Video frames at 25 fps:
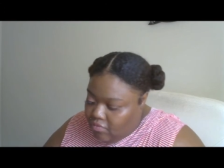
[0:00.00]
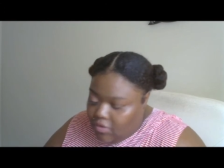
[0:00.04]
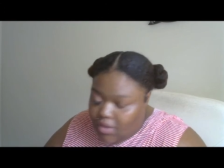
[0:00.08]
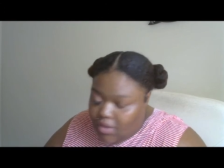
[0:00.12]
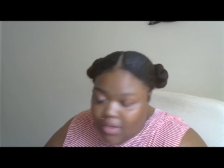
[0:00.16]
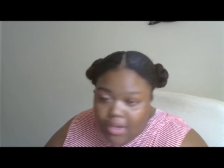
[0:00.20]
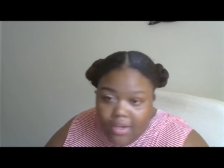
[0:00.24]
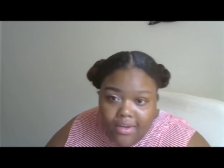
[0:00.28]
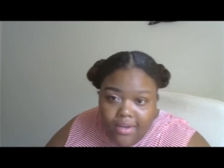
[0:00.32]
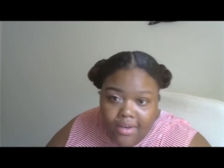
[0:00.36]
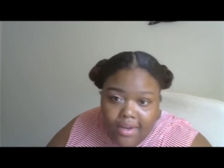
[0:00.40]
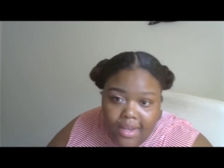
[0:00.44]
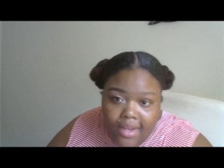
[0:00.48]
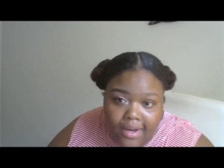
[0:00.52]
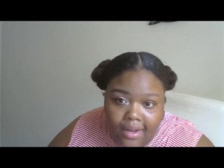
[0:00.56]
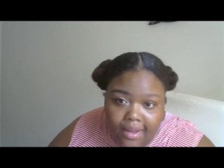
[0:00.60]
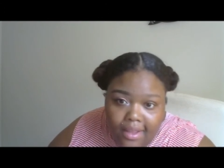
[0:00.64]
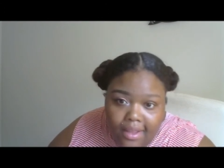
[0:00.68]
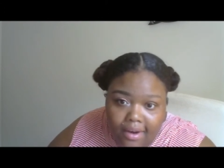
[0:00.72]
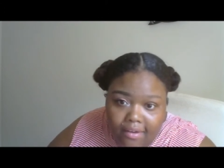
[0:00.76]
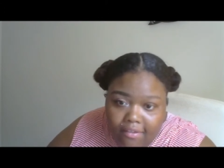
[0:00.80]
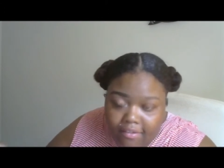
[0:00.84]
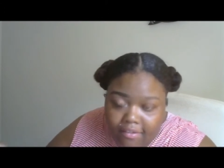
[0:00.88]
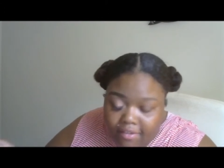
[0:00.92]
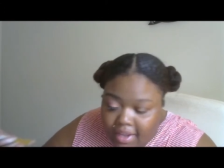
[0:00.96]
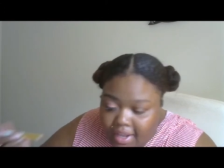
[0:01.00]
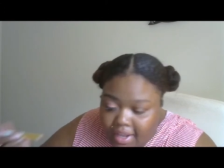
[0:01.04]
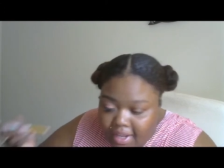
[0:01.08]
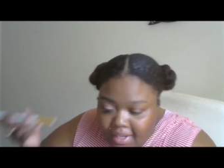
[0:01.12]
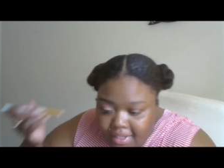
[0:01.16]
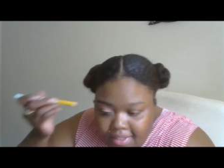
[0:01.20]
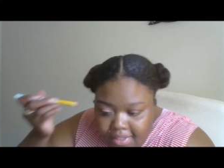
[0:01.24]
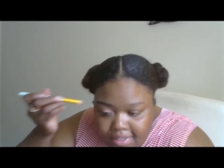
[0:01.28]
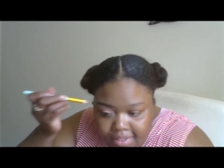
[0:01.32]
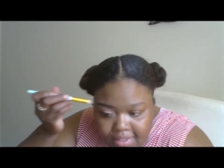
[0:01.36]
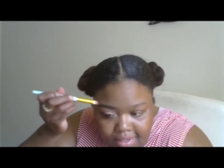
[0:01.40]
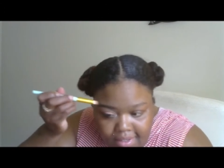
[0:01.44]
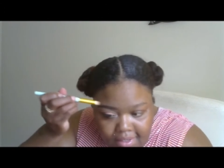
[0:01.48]
Not a lot of
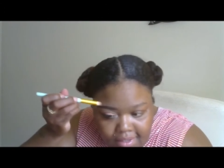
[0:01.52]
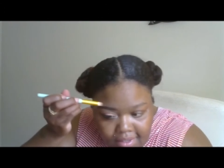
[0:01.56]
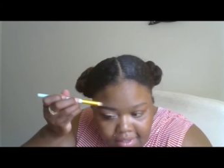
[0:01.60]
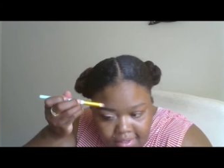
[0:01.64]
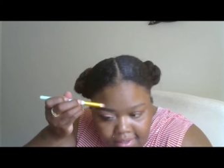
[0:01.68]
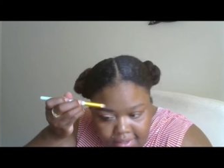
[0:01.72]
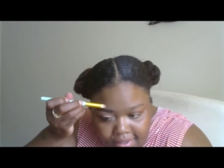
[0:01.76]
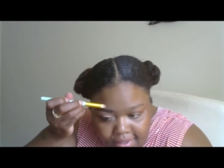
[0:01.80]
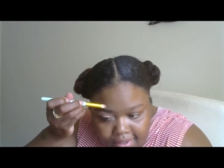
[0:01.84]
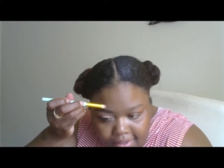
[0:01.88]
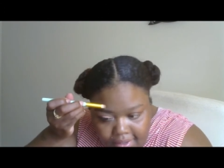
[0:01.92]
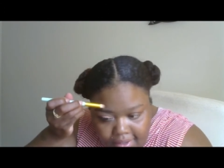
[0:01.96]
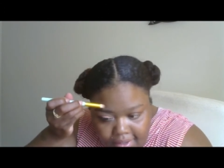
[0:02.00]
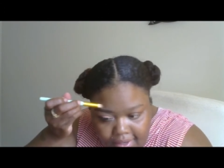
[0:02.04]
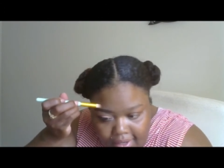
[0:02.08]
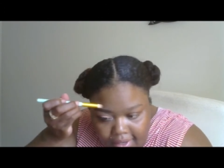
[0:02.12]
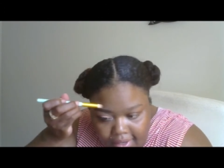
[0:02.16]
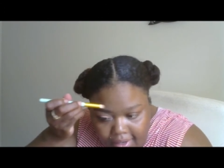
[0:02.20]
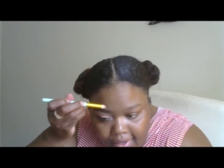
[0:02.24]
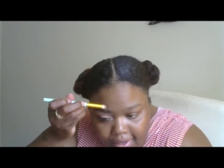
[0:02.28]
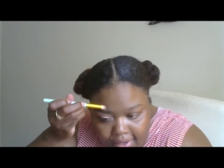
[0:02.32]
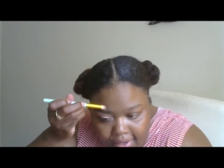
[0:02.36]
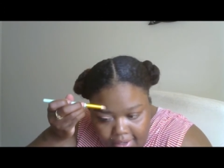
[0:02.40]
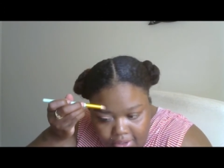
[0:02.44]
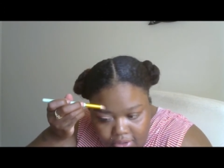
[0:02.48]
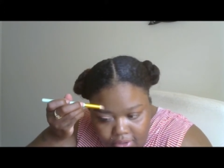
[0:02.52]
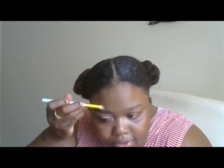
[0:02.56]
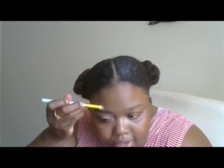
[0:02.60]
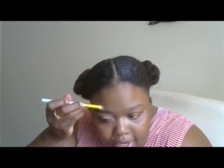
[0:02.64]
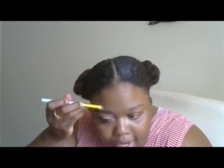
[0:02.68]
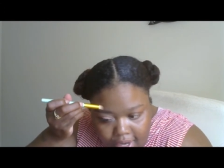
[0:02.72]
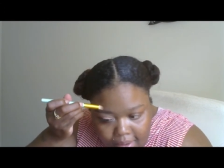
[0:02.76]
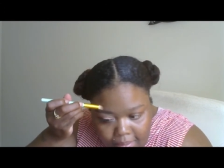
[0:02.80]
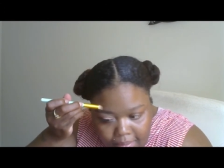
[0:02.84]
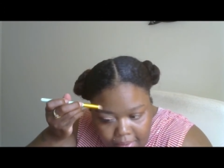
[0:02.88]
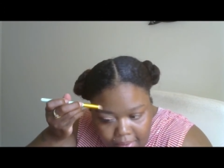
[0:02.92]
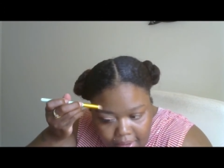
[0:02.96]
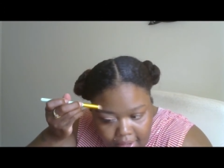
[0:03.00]
fuss, not a lot of
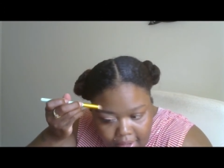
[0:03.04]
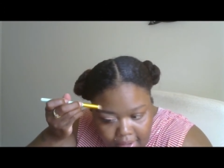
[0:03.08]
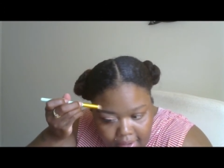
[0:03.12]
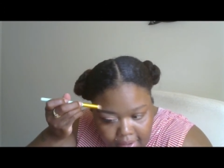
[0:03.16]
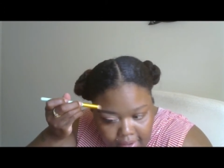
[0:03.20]
drama.